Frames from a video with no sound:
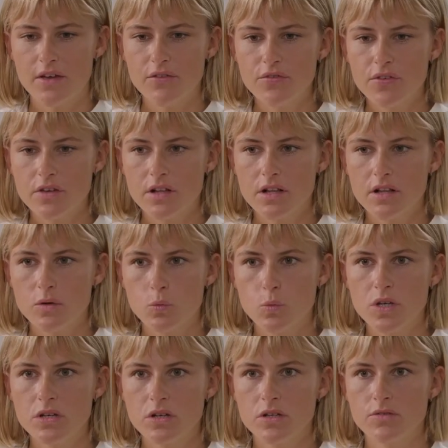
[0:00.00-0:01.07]
I feel
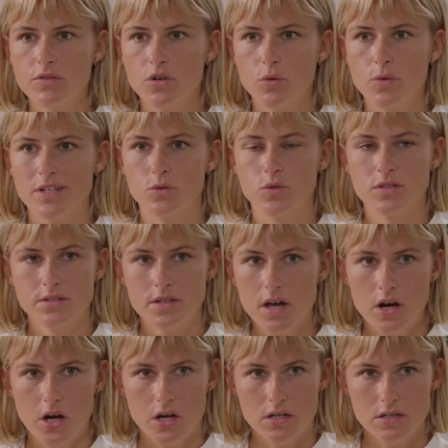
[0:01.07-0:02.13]
we don't even know where to
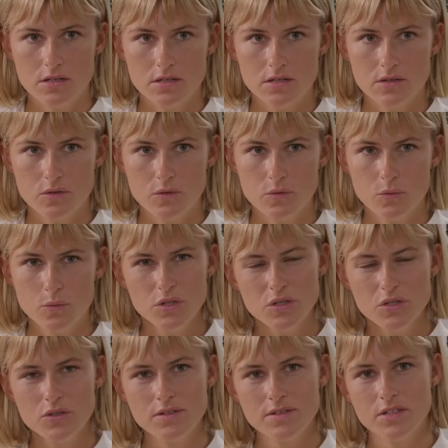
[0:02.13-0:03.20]
start. What do
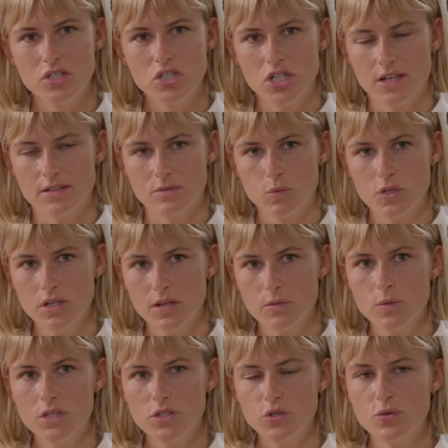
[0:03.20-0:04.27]
you suggest? What can
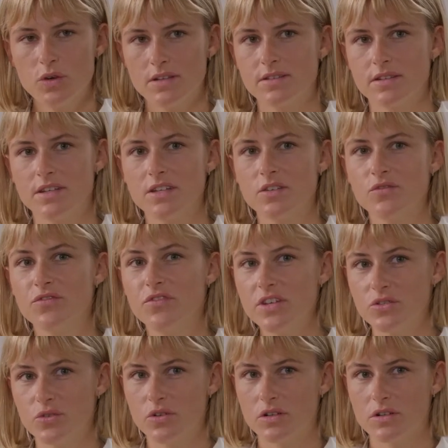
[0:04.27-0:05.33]
we do as an
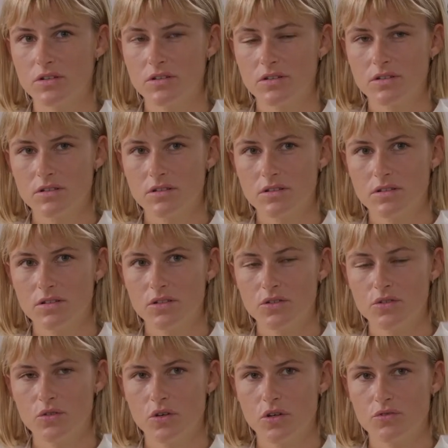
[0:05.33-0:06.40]
individual
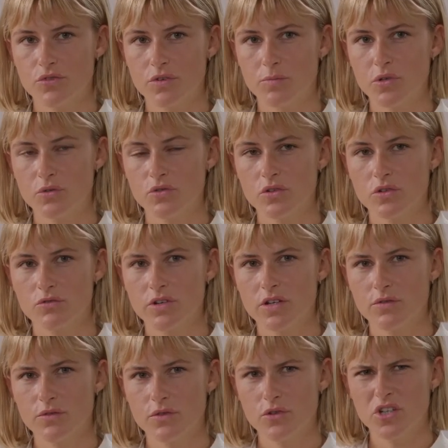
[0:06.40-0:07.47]
to contribute to a greener
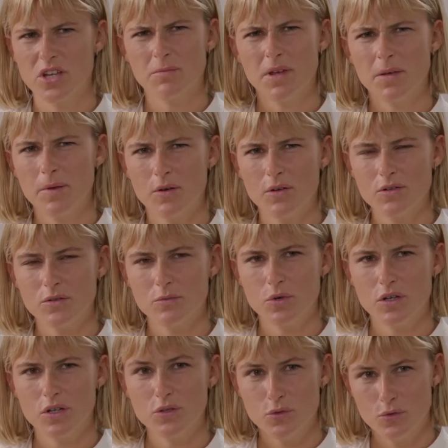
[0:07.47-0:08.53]
future? And maybe also,
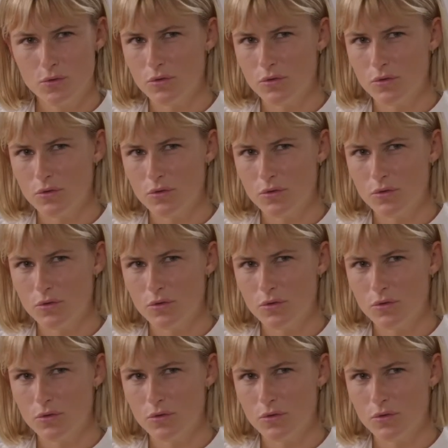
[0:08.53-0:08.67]
what are you